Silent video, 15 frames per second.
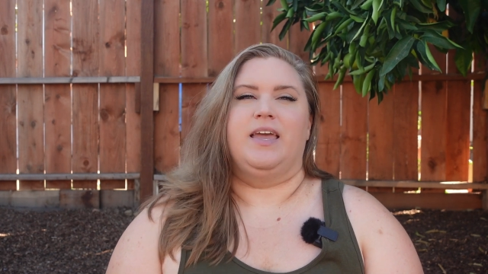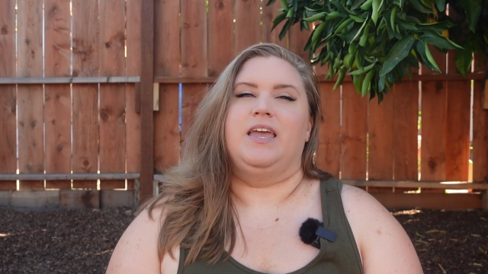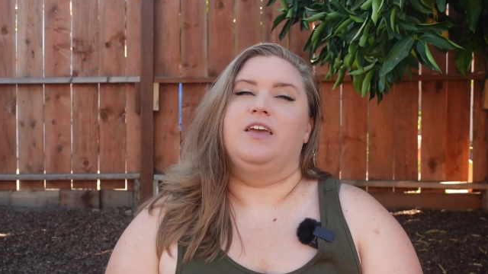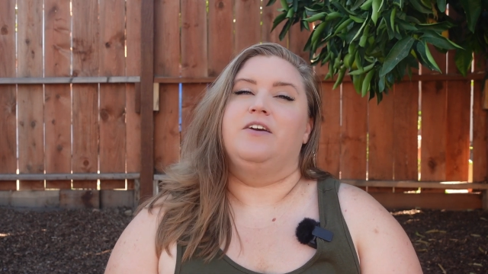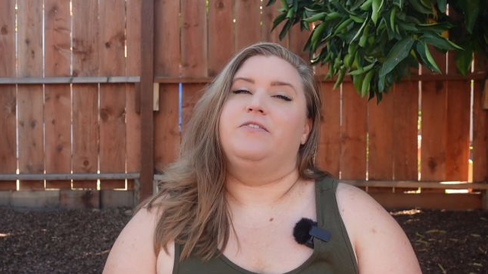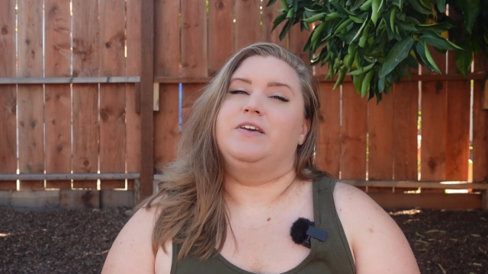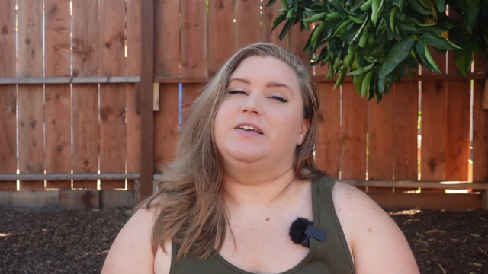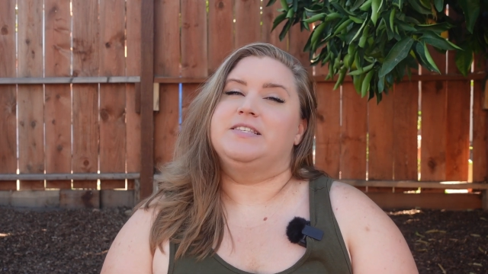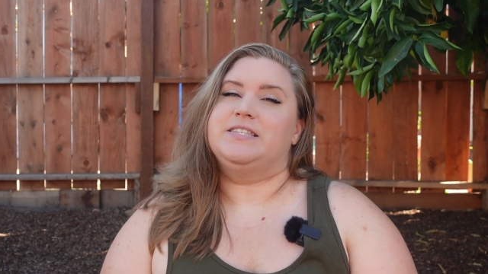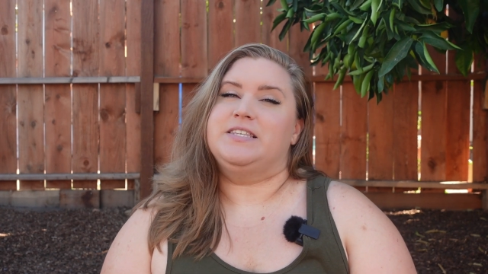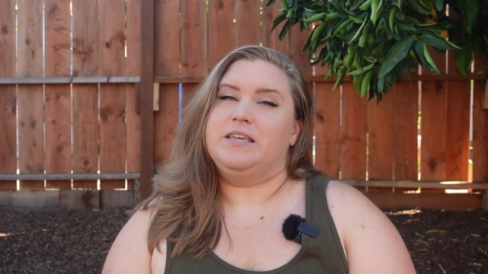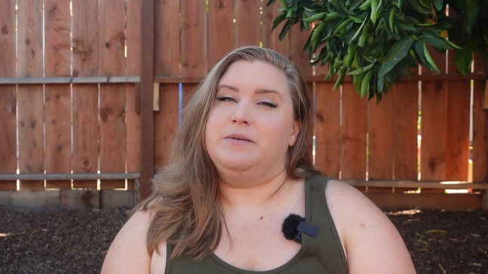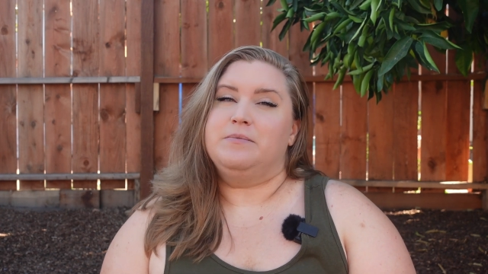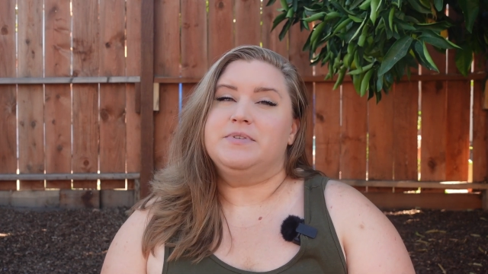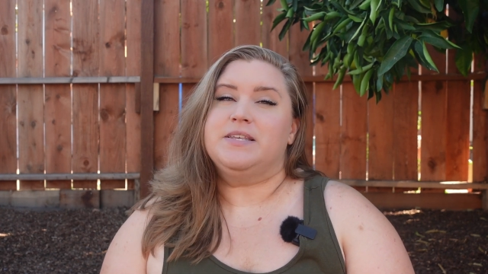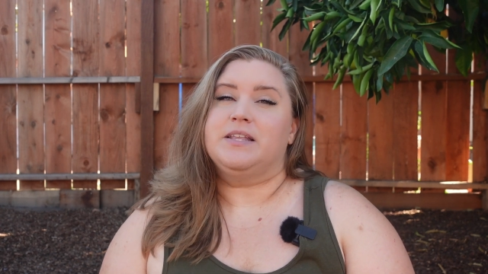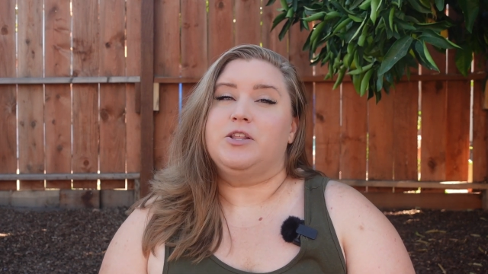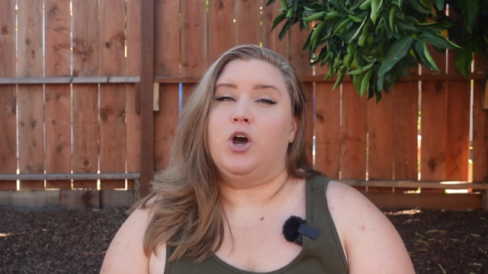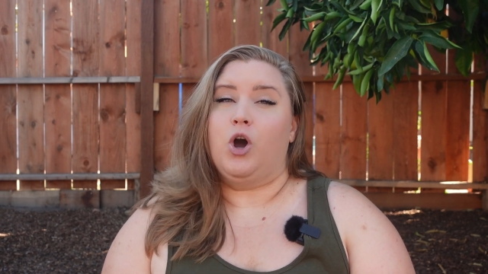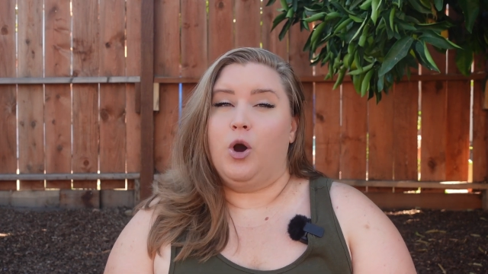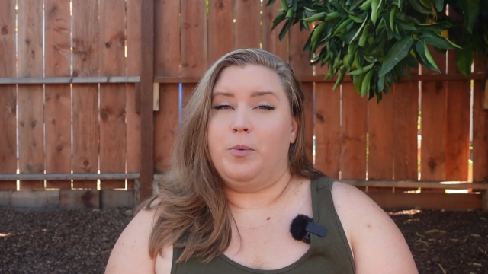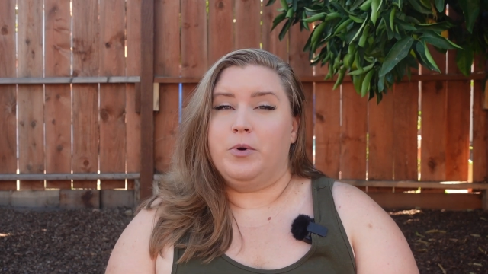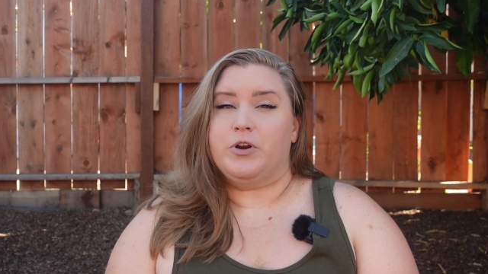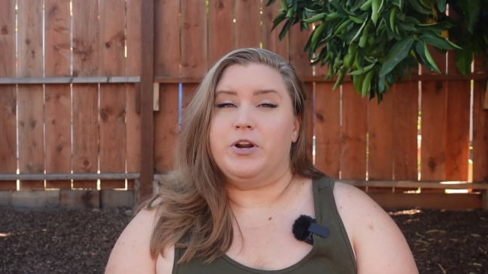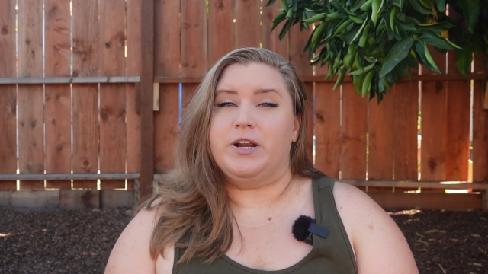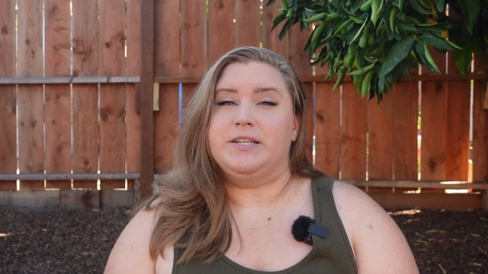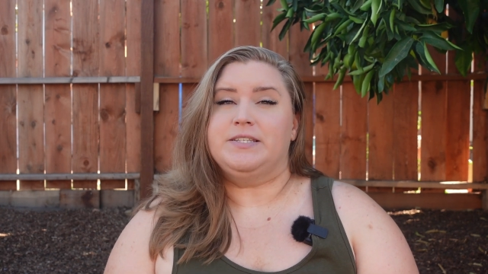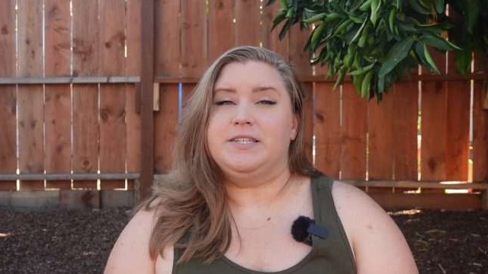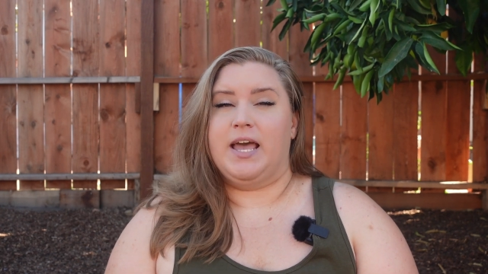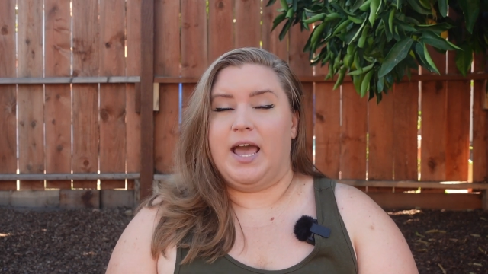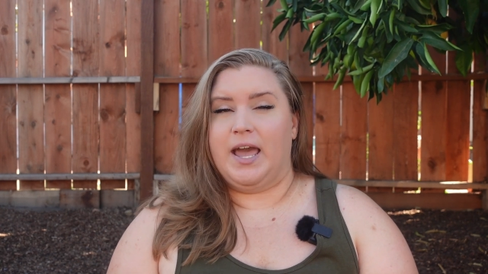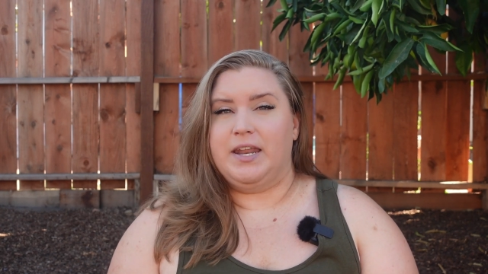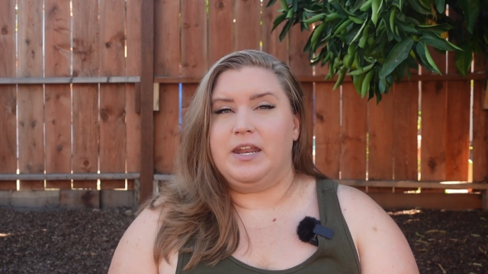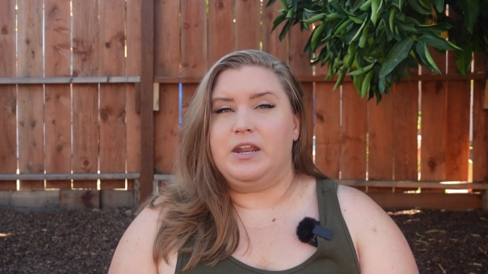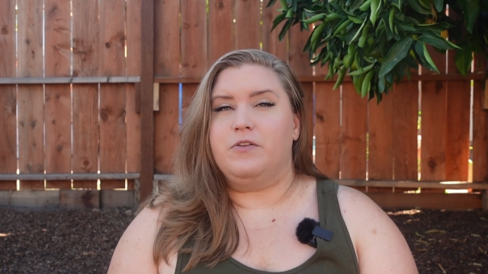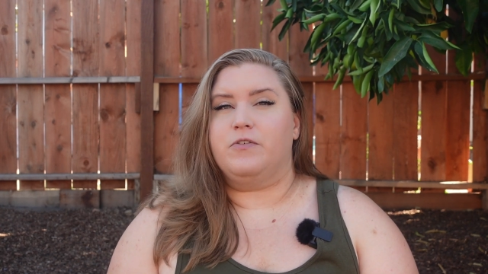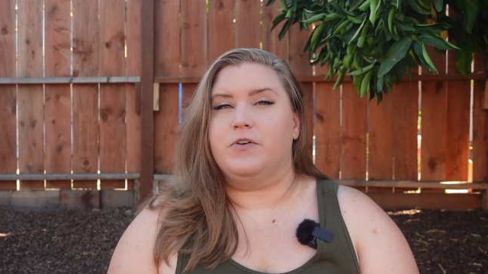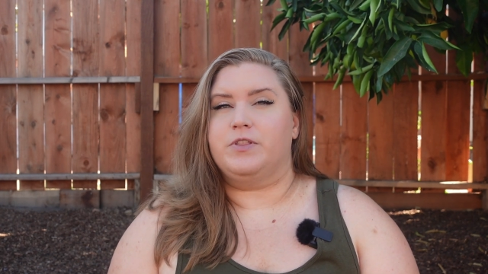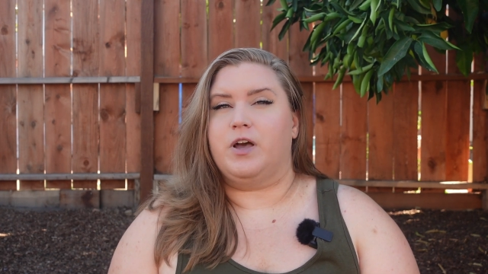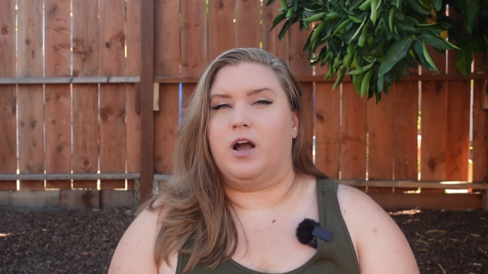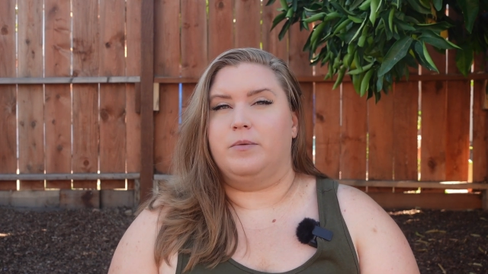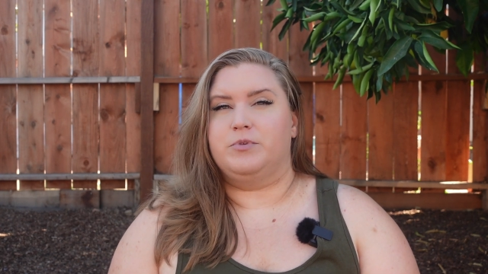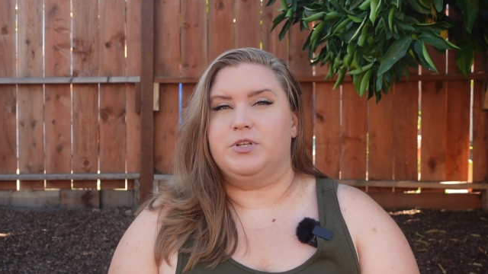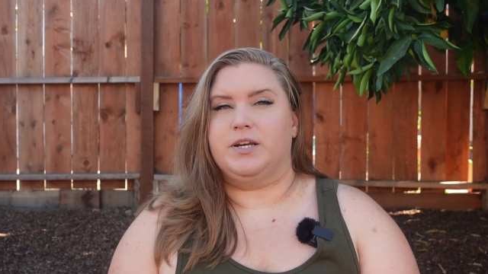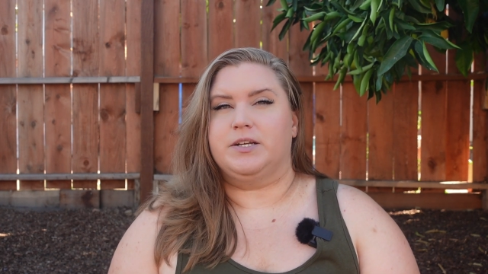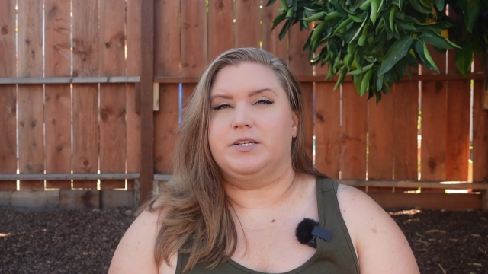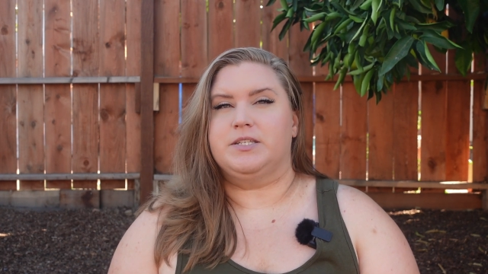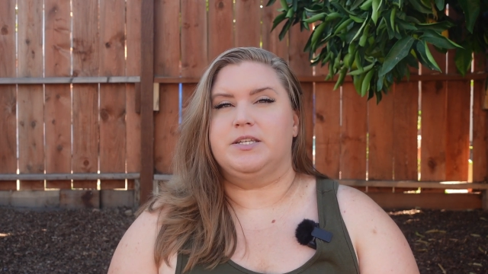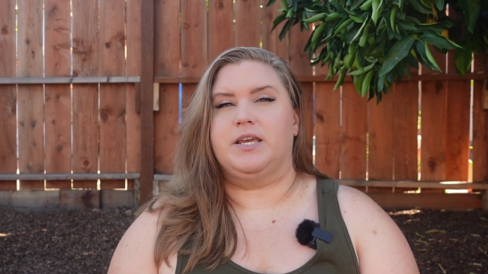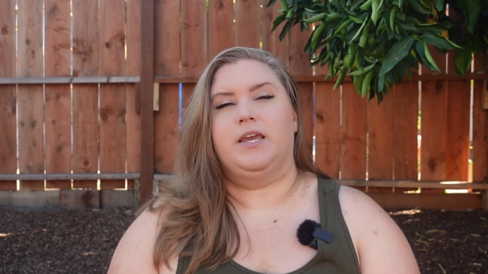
if it seems that the homeowner intended for the object